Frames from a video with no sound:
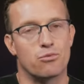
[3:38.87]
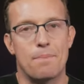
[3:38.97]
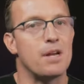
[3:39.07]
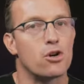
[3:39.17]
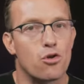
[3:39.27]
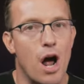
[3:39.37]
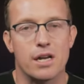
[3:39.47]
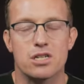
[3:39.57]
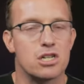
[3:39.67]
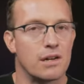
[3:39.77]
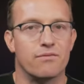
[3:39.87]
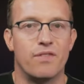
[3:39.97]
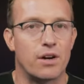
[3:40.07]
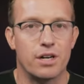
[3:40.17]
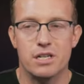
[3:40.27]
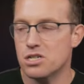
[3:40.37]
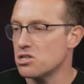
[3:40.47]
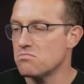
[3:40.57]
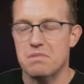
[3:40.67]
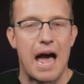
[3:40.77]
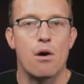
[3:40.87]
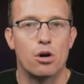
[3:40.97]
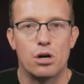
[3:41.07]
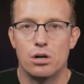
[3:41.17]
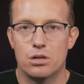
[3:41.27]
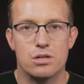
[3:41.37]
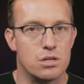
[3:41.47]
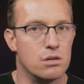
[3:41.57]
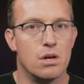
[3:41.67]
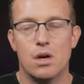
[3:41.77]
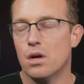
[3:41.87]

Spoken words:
ripping across like various cow herds and